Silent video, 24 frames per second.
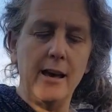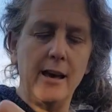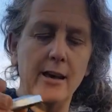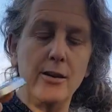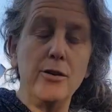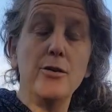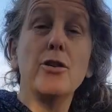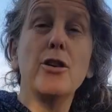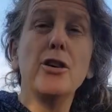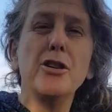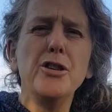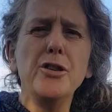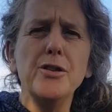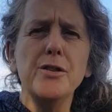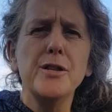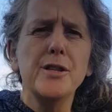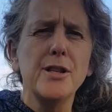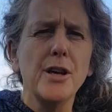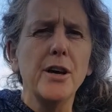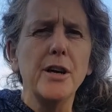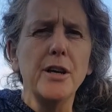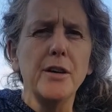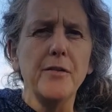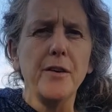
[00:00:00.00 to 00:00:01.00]
you could use
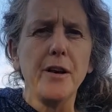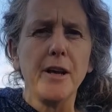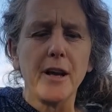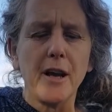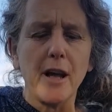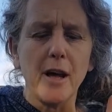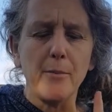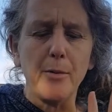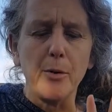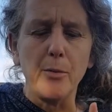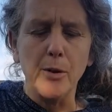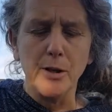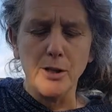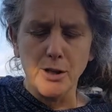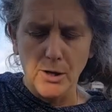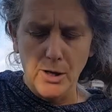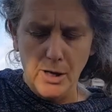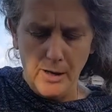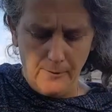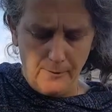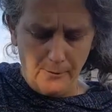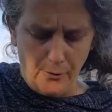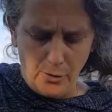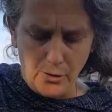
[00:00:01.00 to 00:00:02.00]
cider vinegar, but we're
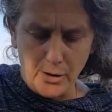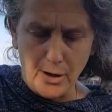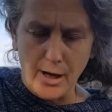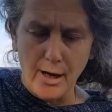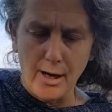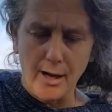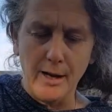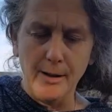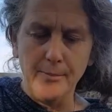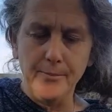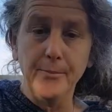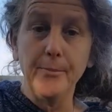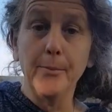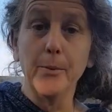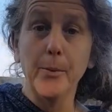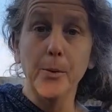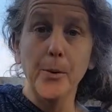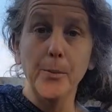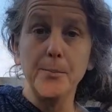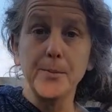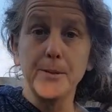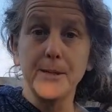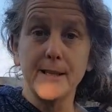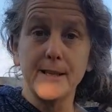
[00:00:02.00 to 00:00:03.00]
doing vodka.
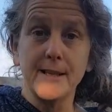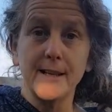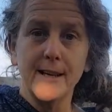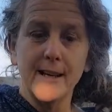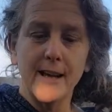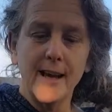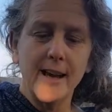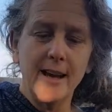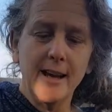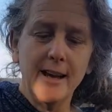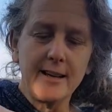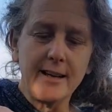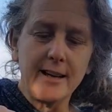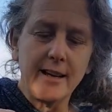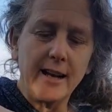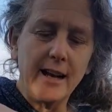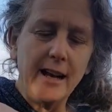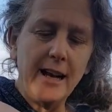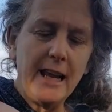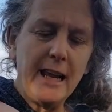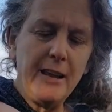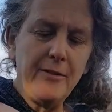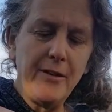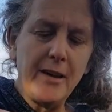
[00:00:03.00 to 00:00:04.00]
Whoops. Going to
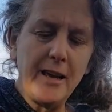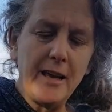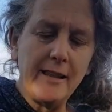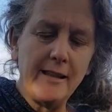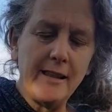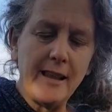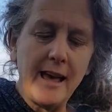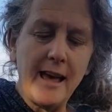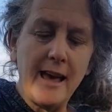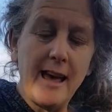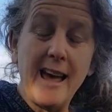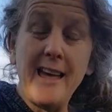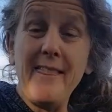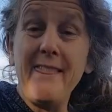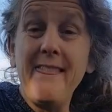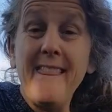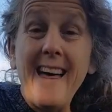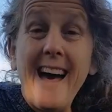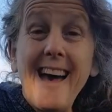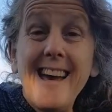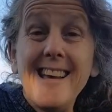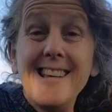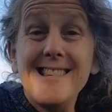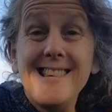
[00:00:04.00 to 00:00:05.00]
leave it in there, and
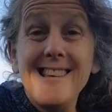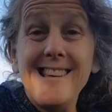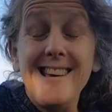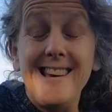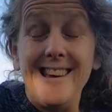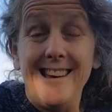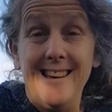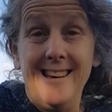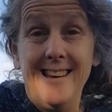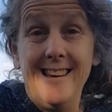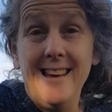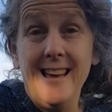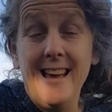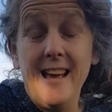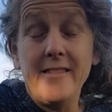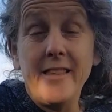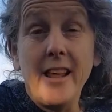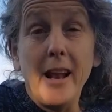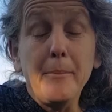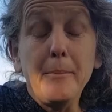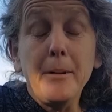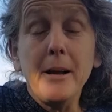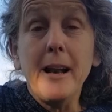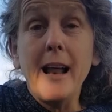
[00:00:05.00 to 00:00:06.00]
that is it.
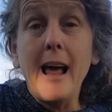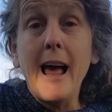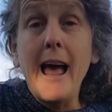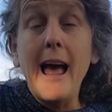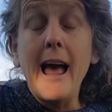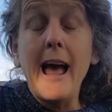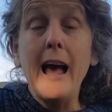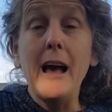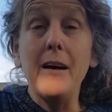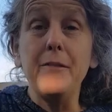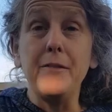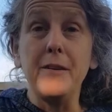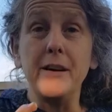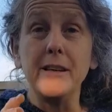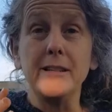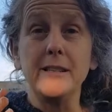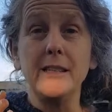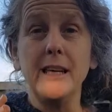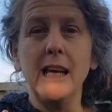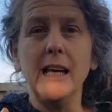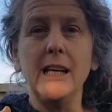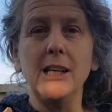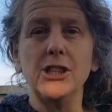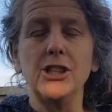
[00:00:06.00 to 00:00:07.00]
Then I'm going to have a
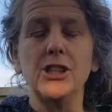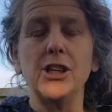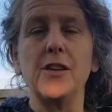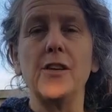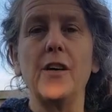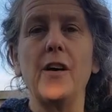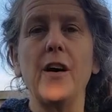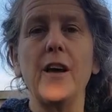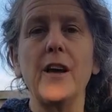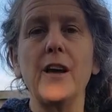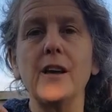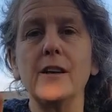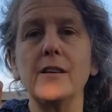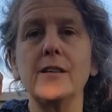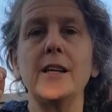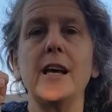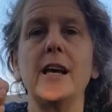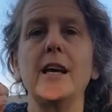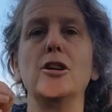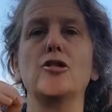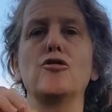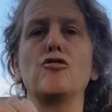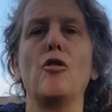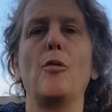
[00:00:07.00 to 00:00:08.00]
tincture that I can
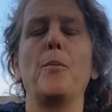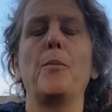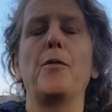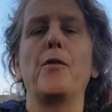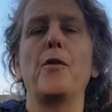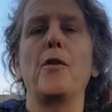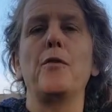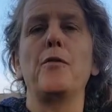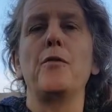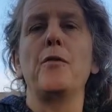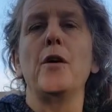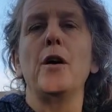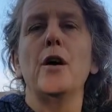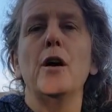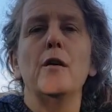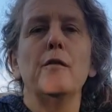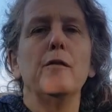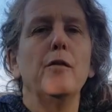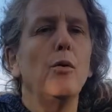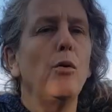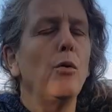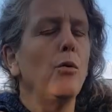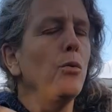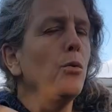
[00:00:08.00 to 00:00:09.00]
take drops of,
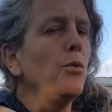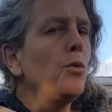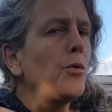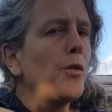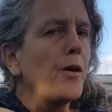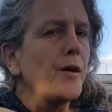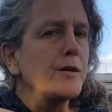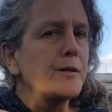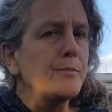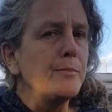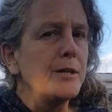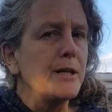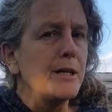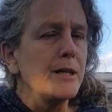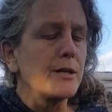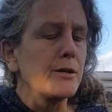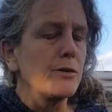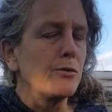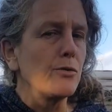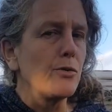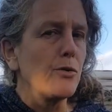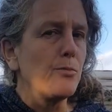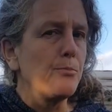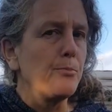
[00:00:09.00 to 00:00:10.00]
all those
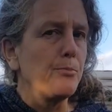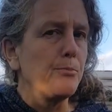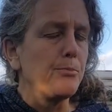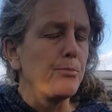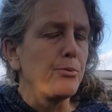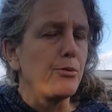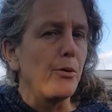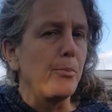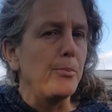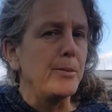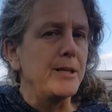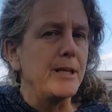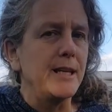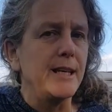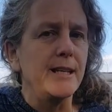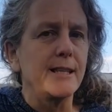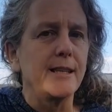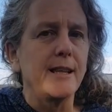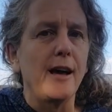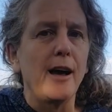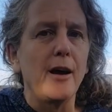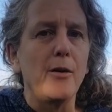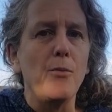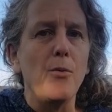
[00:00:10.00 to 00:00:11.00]
medicinal properties
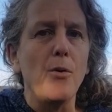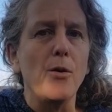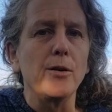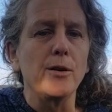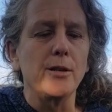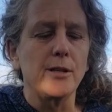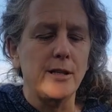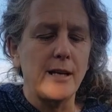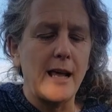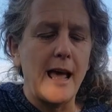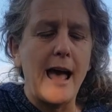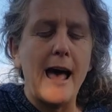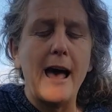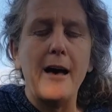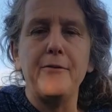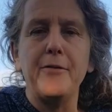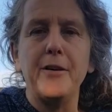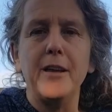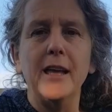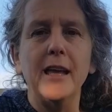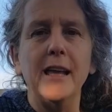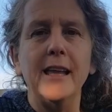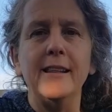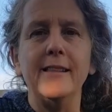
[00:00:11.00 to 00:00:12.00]
that I want to have
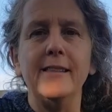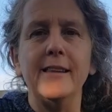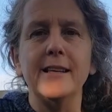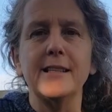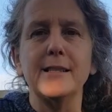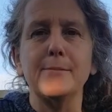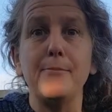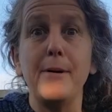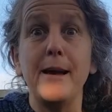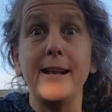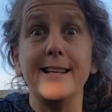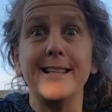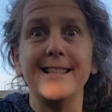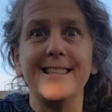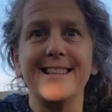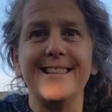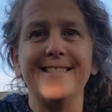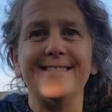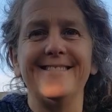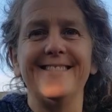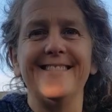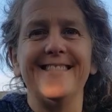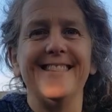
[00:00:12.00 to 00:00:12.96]
in this medicine.